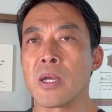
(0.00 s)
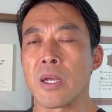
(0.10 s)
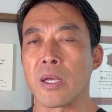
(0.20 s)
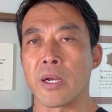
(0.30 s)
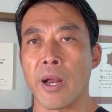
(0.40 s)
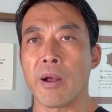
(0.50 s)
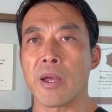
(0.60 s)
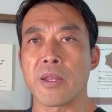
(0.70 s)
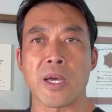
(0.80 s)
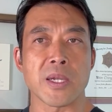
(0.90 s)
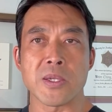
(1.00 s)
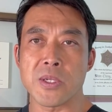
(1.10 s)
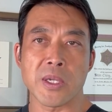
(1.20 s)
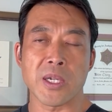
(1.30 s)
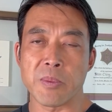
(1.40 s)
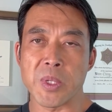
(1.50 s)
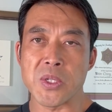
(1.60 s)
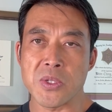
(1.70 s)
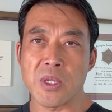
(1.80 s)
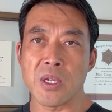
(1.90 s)
in an area that isn't going to be
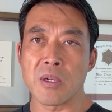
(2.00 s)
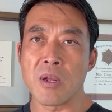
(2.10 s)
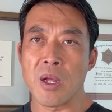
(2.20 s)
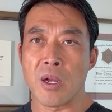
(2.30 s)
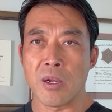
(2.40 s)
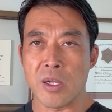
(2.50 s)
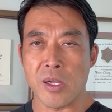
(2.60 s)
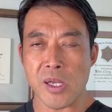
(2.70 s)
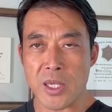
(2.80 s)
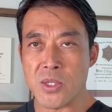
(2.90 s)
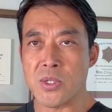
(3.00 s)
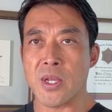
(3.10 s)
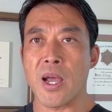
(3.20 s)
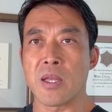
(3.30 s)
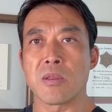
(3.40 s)
seen, inside